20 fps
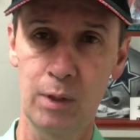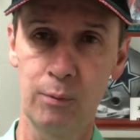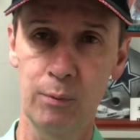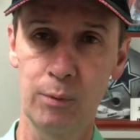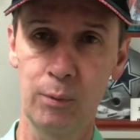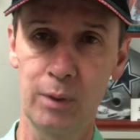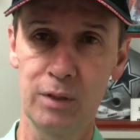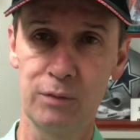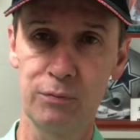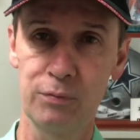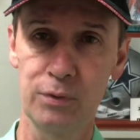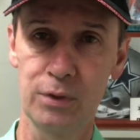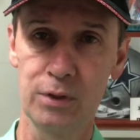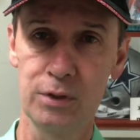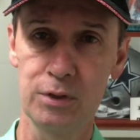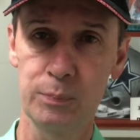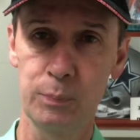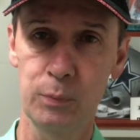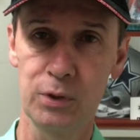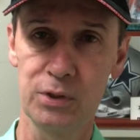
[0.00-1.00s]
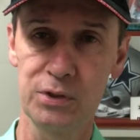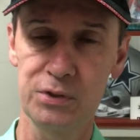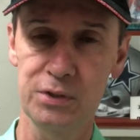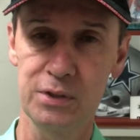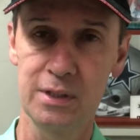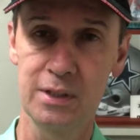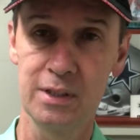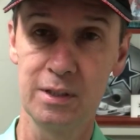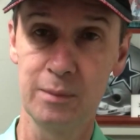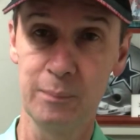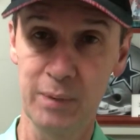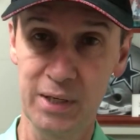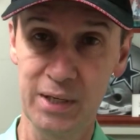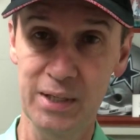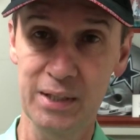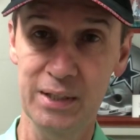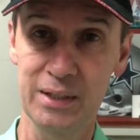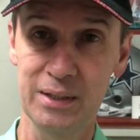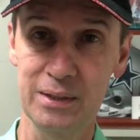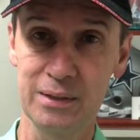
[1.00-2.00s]
while we wait for the sports scene in
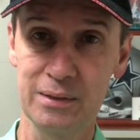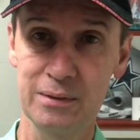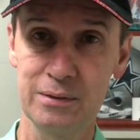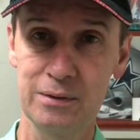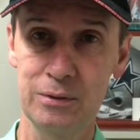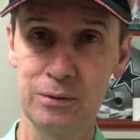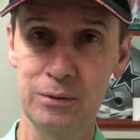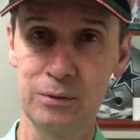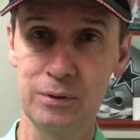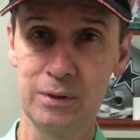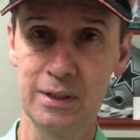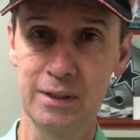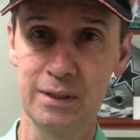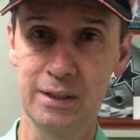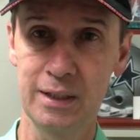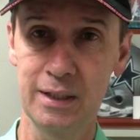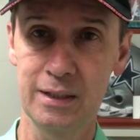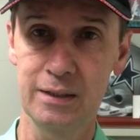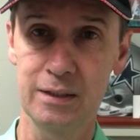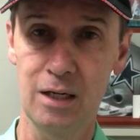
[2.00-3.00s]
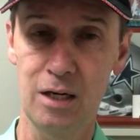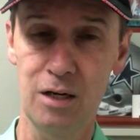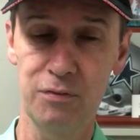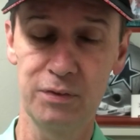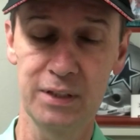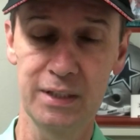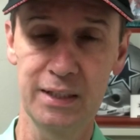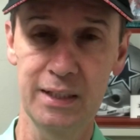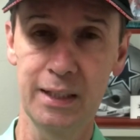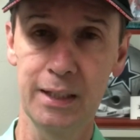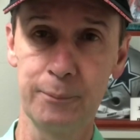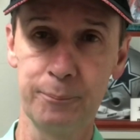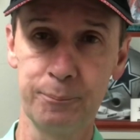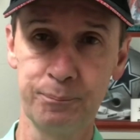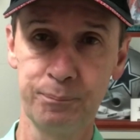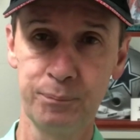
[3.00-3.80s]
America to get kicked off again.